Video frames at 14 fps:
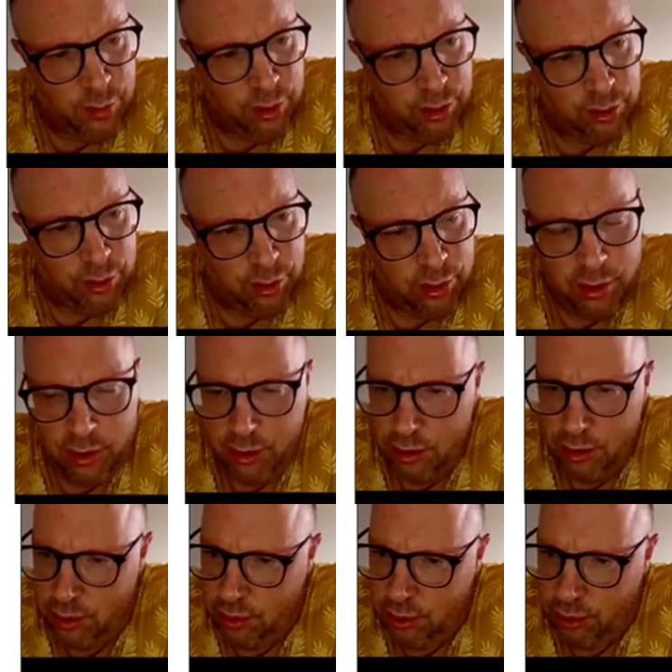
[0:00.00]
monitor
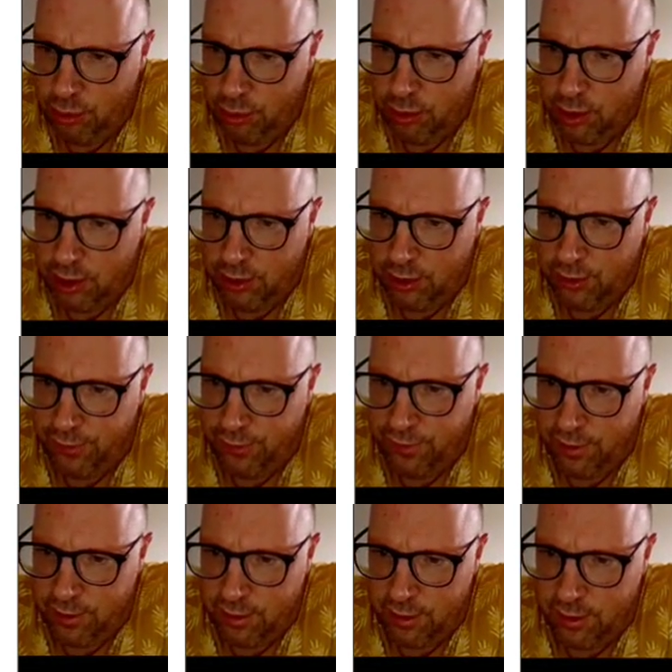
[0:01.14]
all kind
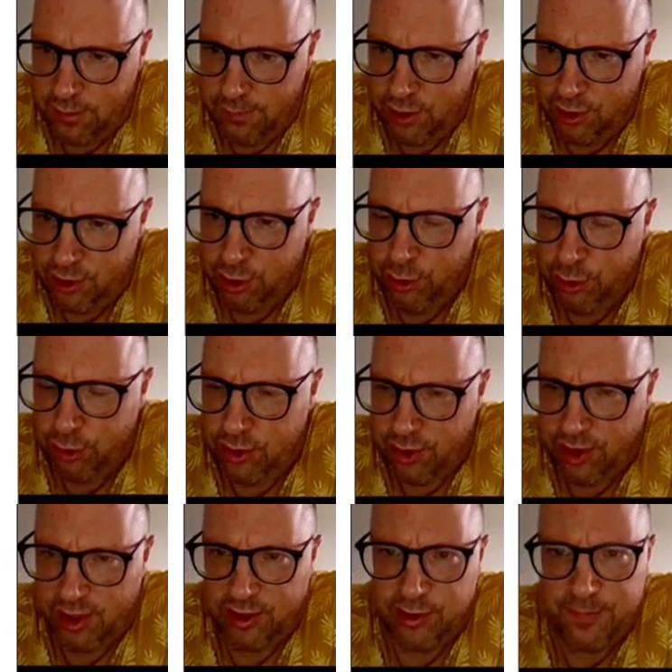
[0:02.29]
of
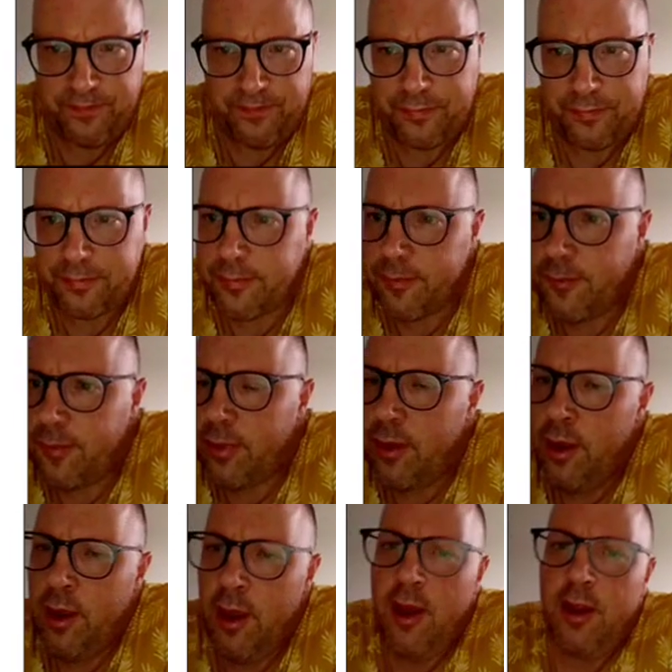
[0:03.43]
security things.
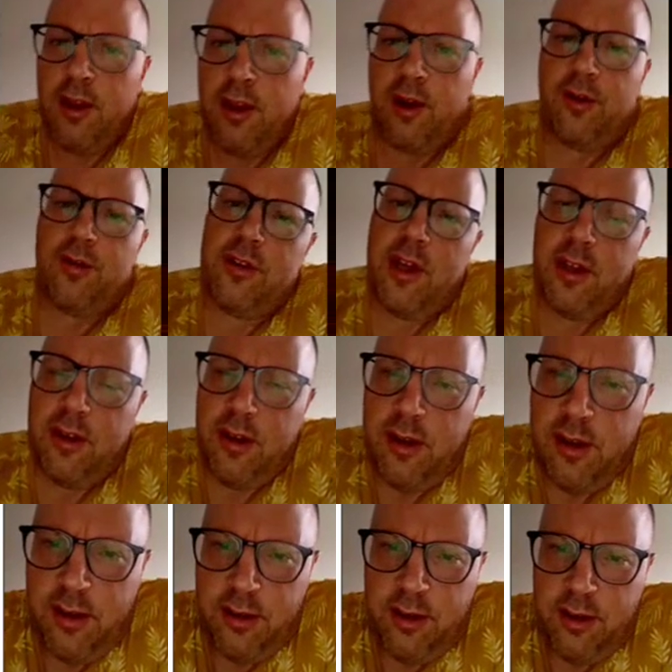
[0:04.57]
Now,
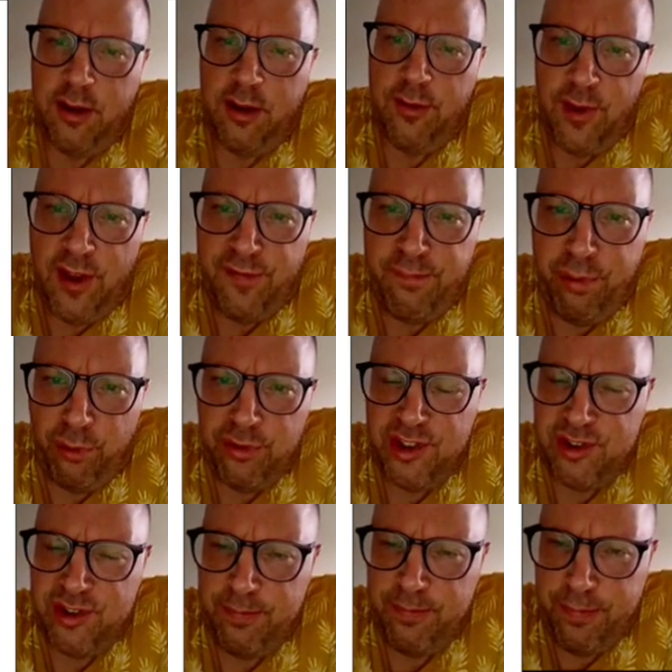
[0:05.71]
then we have
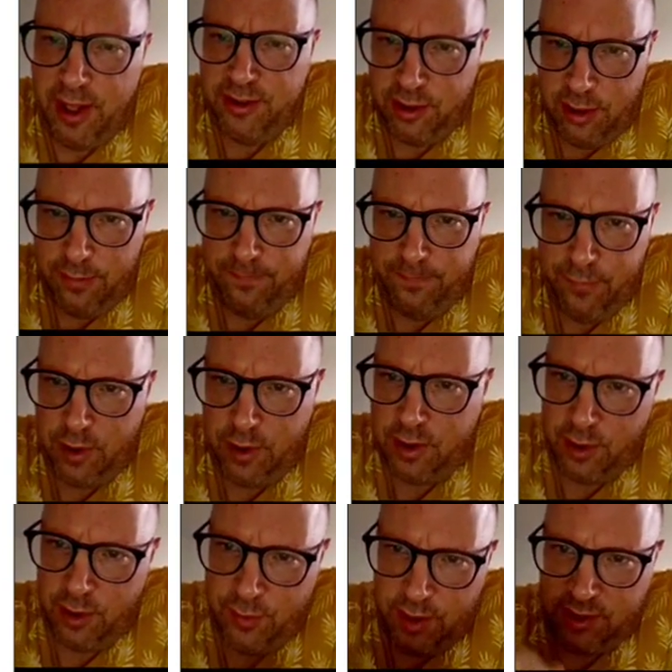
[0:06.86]
policies in place, and
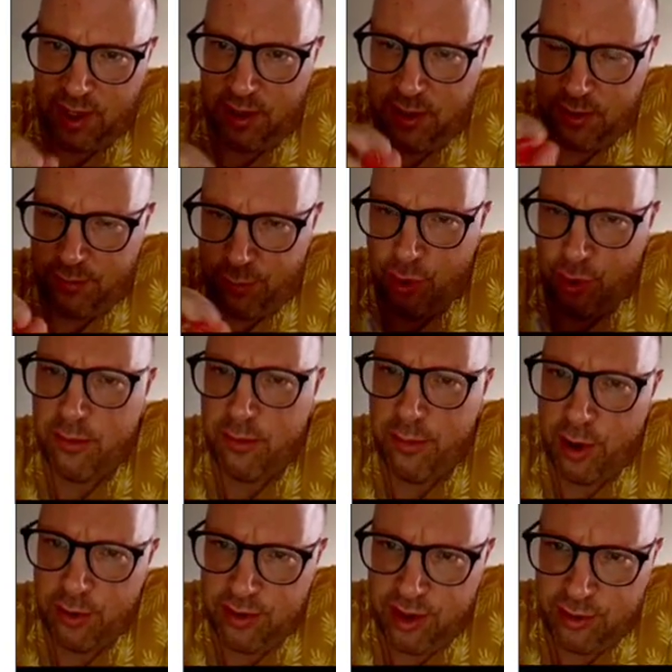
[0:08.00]
I will tell more
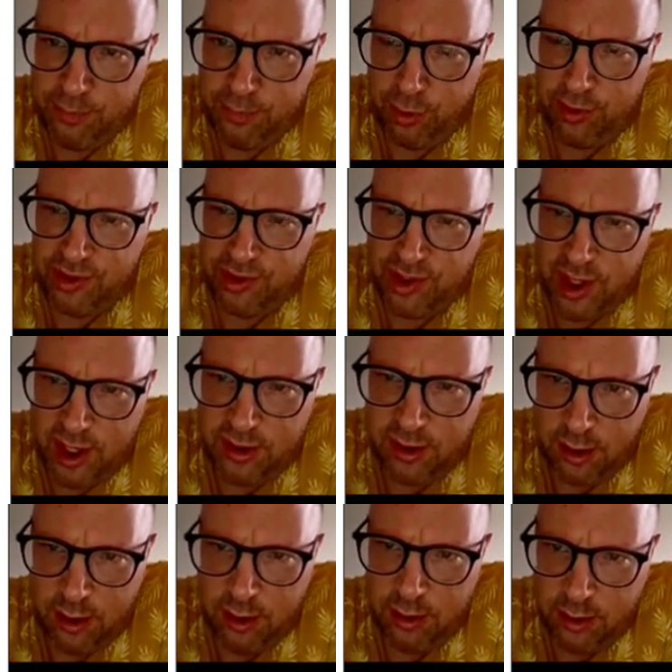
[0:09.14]
about these policies
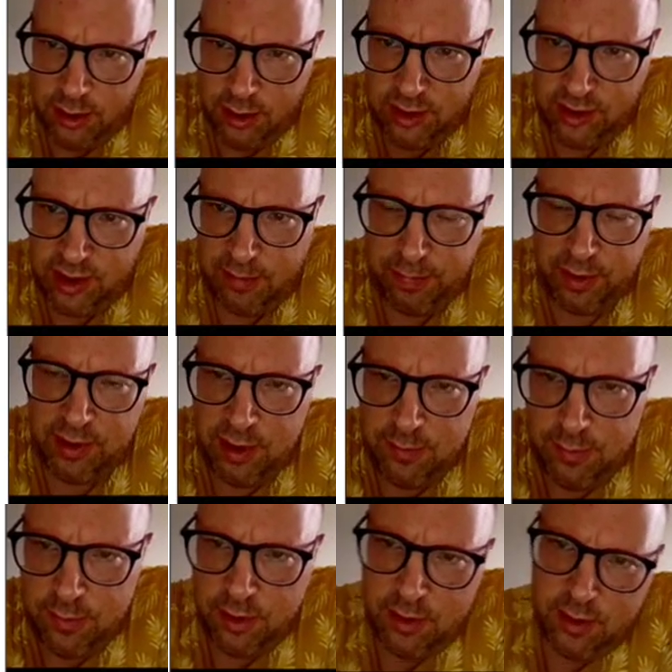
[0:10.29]
later. There is a separate
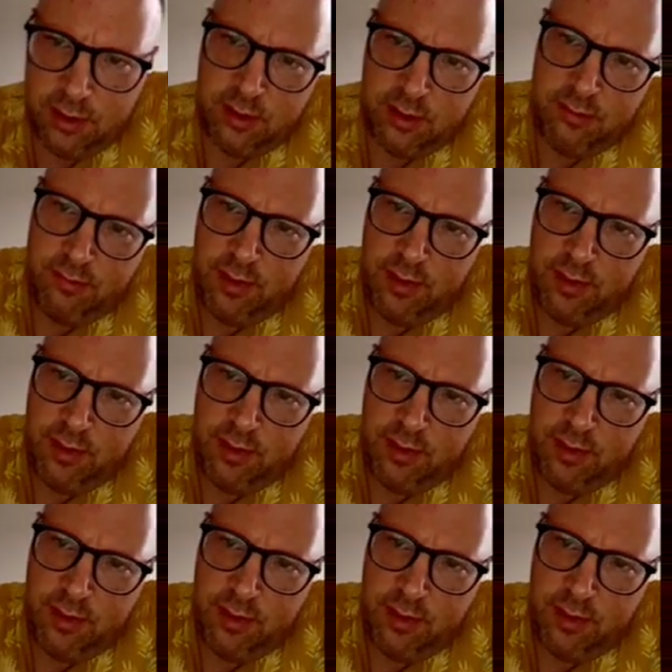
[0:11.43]
team